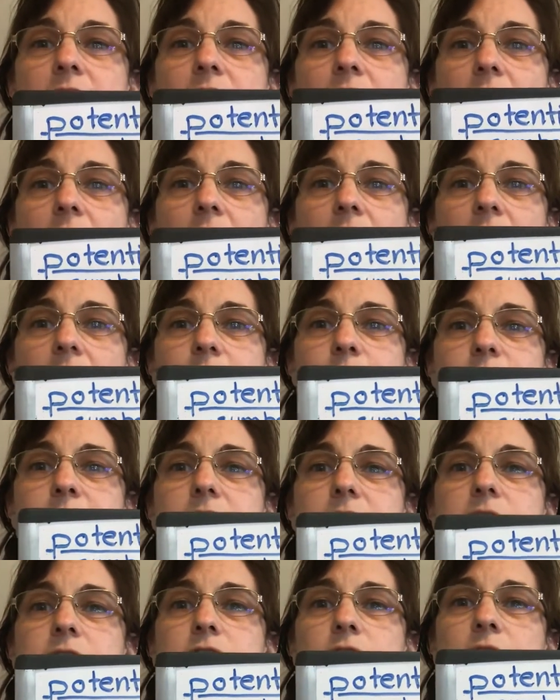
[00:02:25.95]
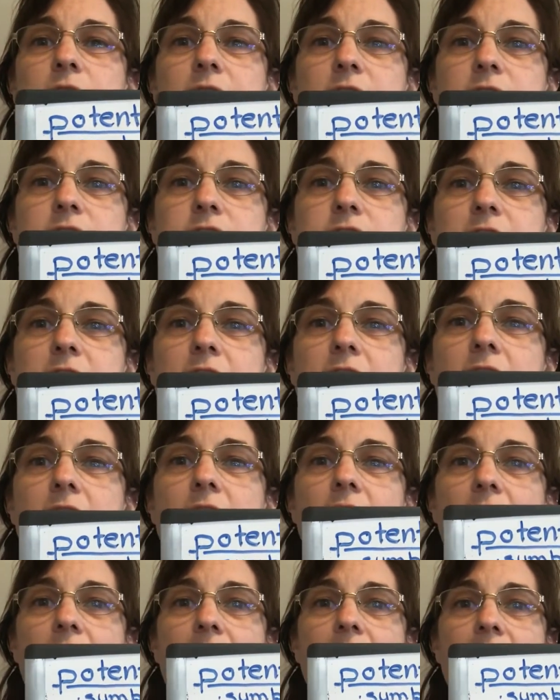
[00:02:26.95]
of potential energy.
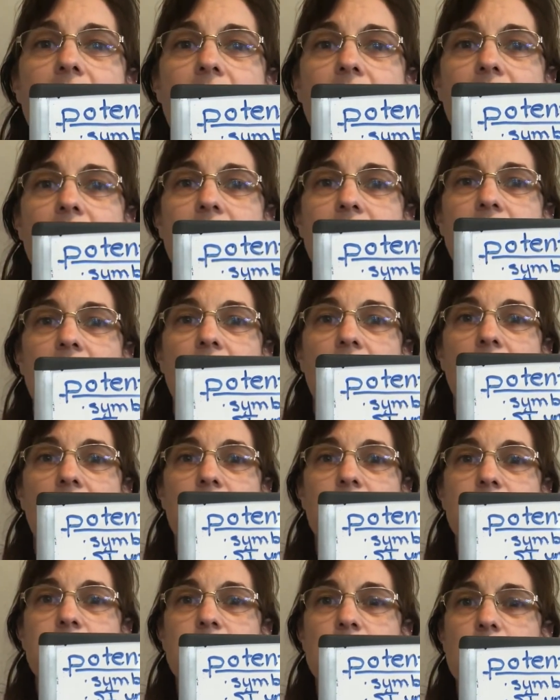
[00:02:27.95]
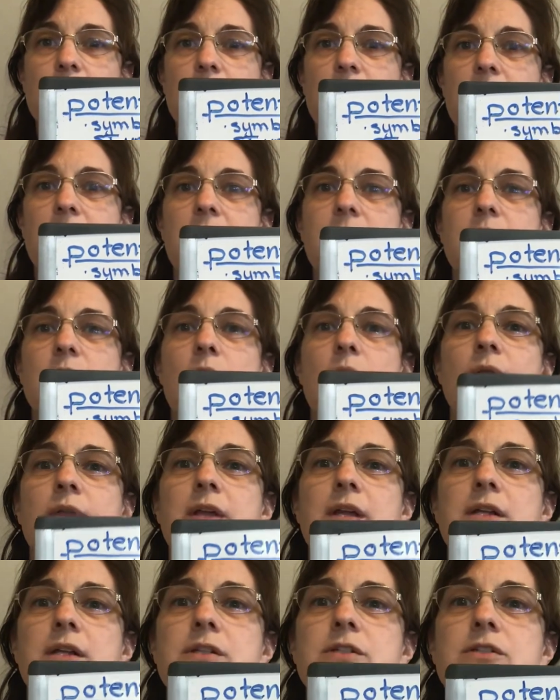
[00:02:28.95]
And don't worry, we're only
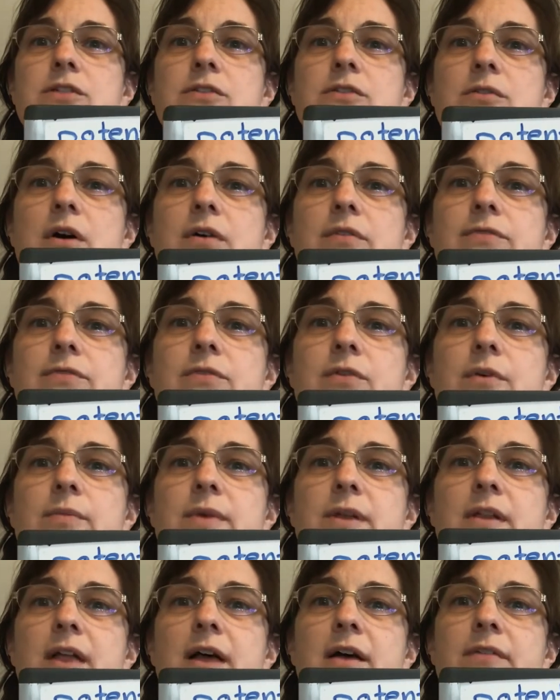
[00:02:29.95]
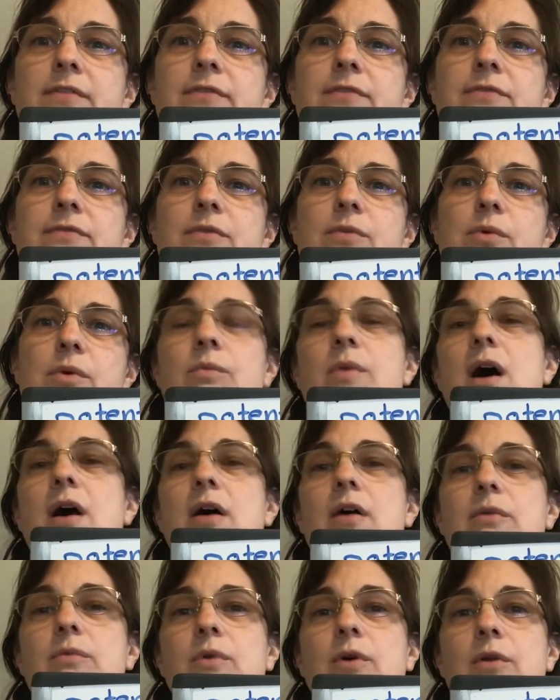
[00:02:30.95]
going to do a formula.
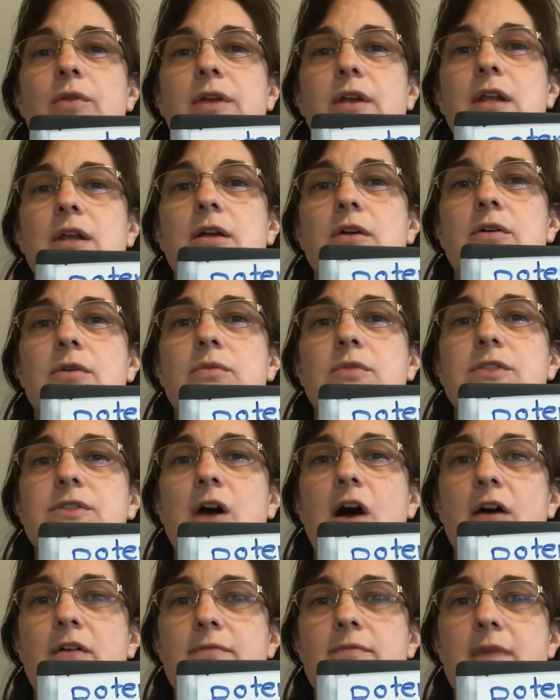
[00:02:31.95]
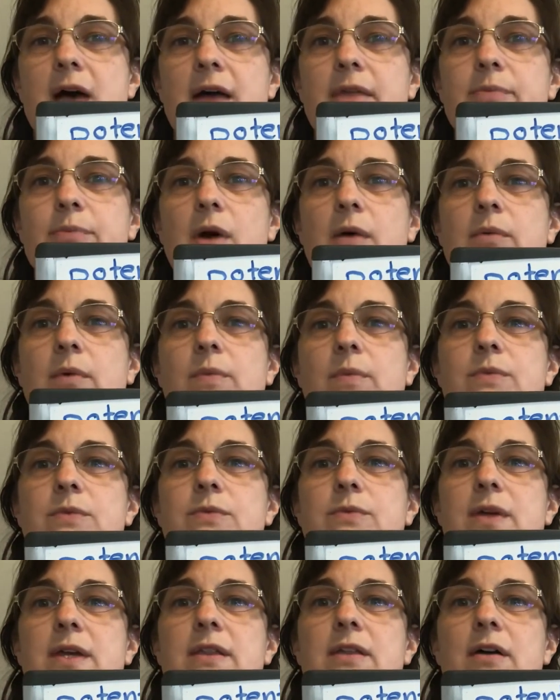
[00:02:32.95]
We're only going to solve math problems
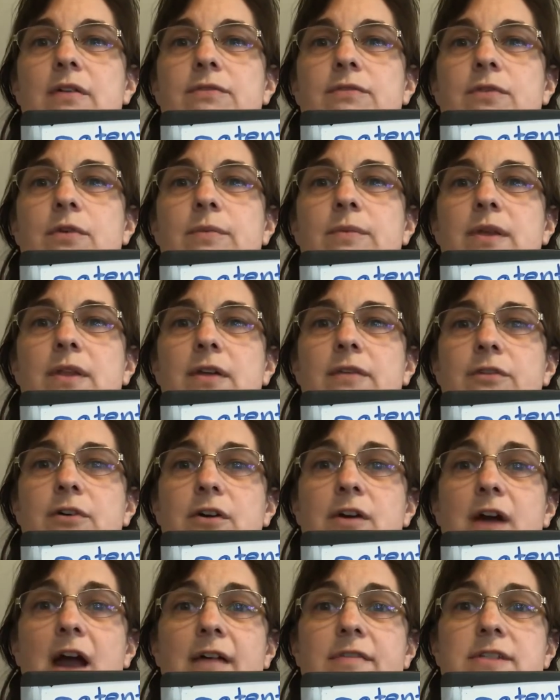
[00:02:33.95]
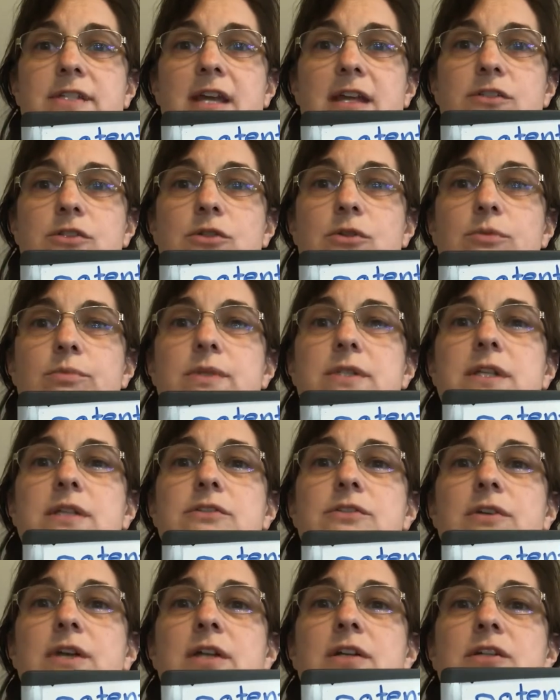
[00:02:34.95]
with a formula for gravitational
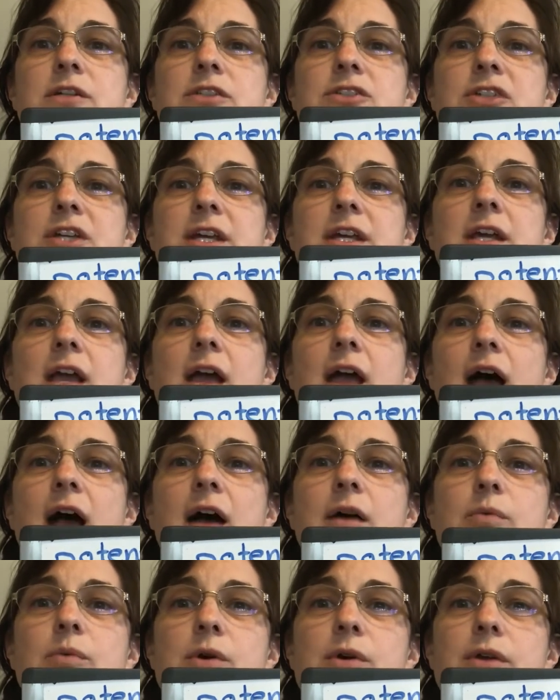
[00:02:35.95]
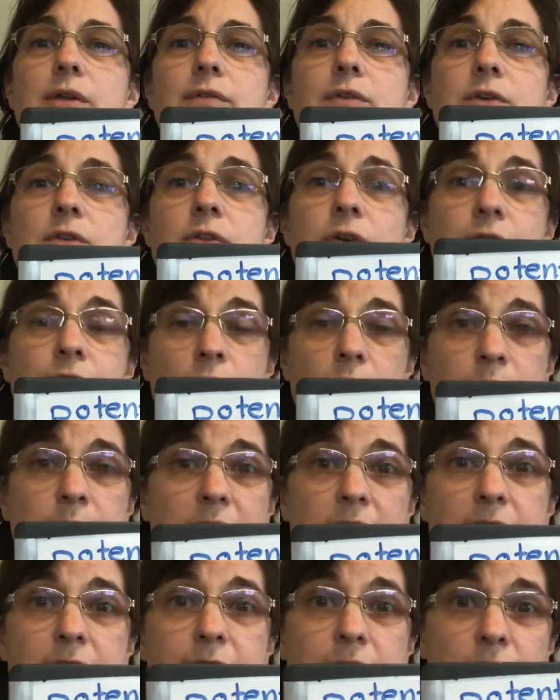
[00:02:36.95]
potential energy. I will give you the
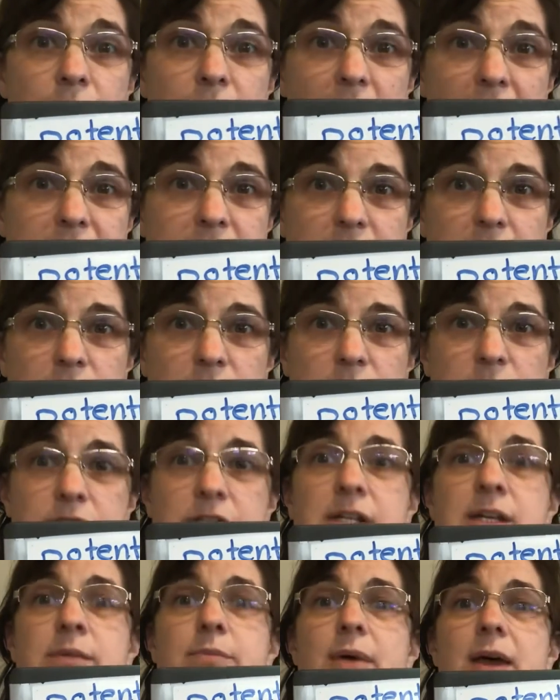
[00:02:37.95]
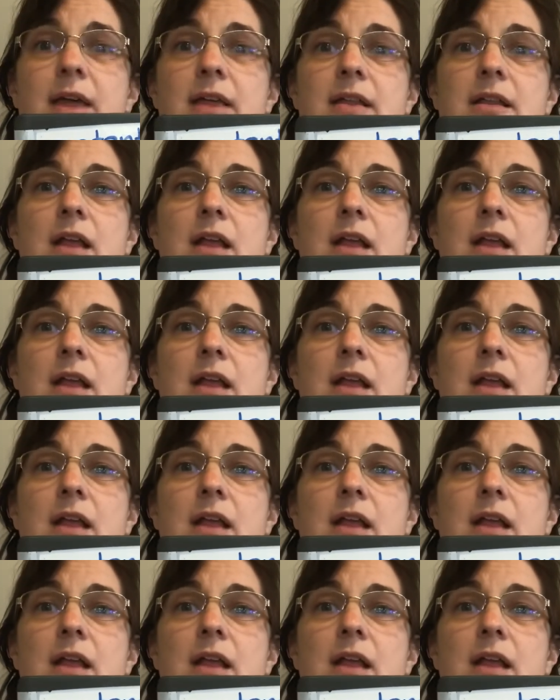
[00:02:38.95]
formula for rest energy, but